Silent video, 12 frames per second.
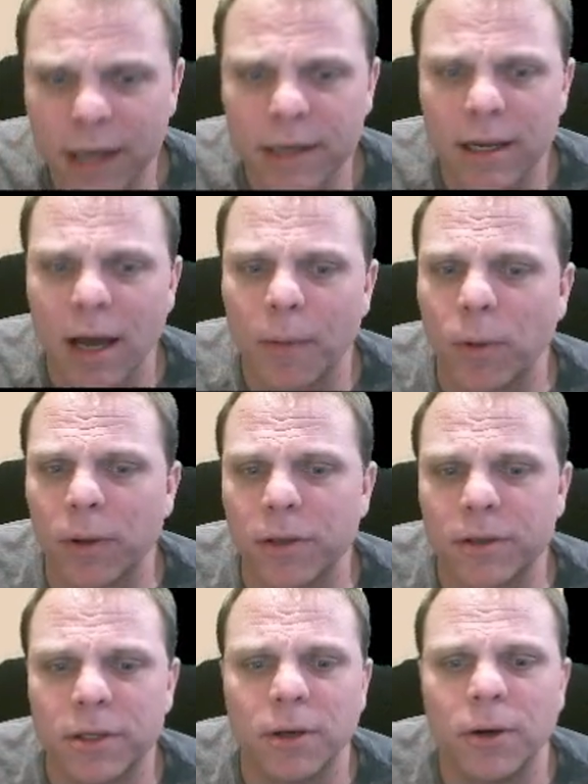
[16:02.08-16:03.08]
end up
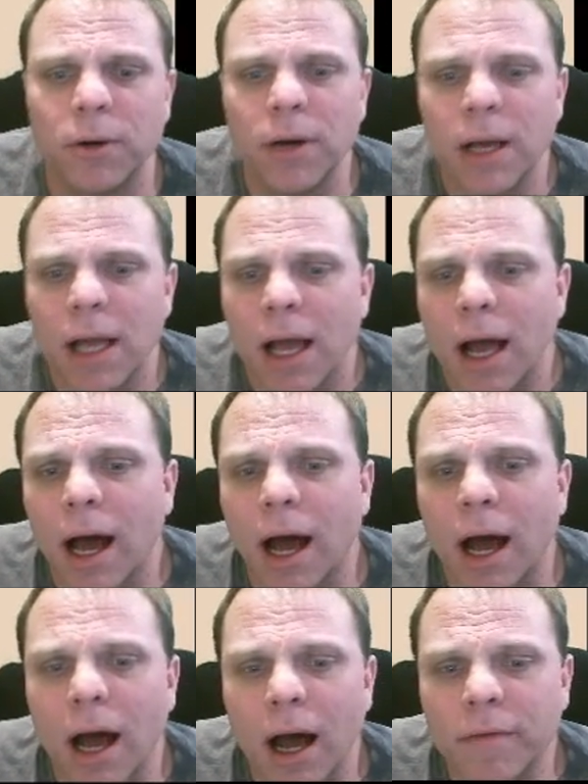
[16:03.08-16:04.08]
with 2
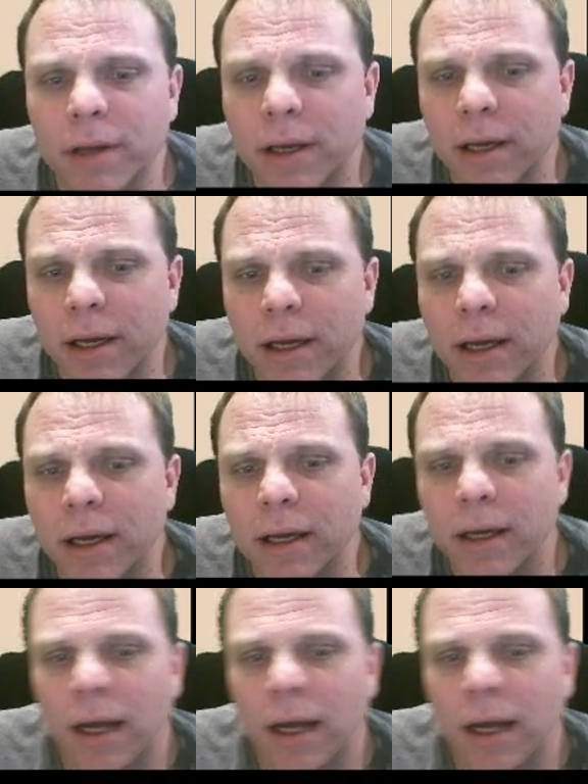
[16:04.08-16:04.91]
of the